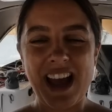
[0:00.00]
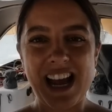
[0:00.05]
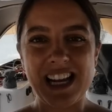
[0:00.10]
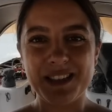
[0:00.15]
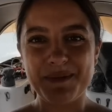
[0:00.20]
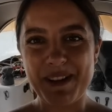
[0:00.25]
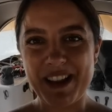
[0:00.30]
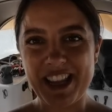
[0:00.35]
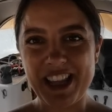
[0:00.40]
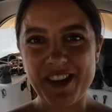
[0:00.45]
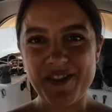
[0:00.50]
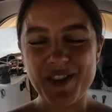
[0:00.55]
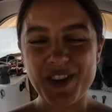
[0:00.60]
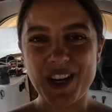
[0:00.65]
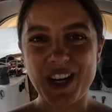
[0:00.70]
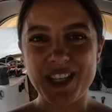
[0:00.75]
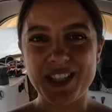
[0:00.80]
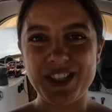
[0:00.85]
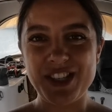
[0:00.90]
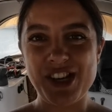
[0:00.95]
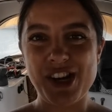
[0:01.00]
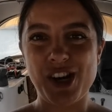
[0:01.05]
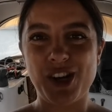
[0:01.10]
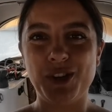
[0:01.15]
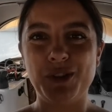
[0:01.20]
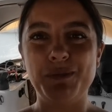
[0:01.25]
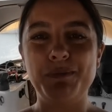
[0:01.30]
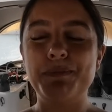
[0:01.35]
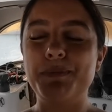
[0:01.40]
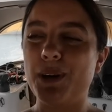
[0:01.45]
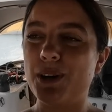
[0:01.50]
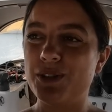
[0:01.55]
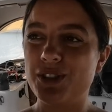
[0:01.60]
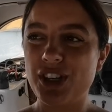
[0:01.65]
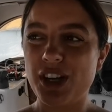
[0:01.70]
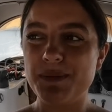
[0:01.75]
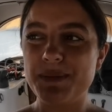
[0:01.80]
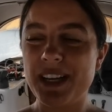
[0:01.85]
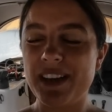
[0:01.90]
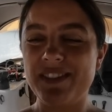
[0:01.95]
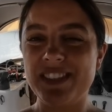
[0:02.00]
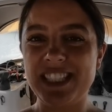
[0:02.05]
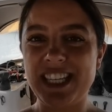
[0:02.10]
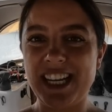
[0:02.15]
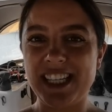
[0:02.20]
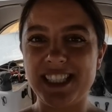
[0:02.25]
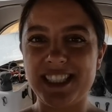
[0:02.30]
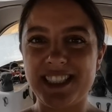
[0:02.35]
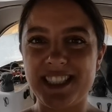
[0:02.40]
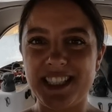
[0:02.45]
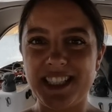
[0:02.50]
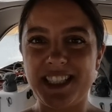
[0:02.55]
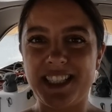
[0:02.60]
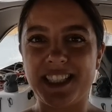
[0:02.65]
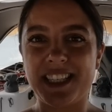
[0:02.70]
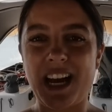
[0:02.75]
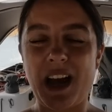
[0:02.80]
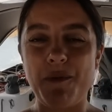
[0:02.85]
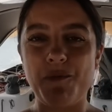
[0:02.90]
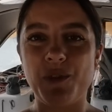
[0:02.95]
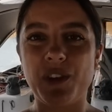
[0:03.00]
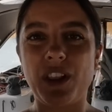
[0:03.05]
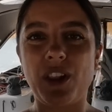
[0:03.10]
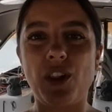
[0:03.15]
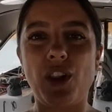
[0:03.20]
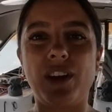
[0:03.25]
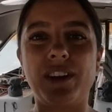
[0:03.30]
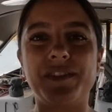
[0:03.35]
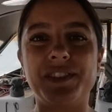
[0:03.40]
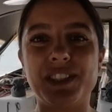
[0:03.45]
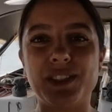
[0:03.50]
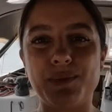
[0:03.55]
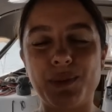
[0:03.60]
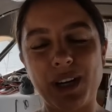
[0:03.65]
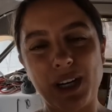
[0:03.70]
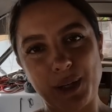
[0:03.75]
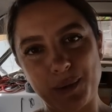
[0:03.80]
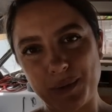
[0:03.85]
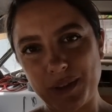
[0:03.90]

As many of you guys know, boat jobs have a tendency to come with a lot of swear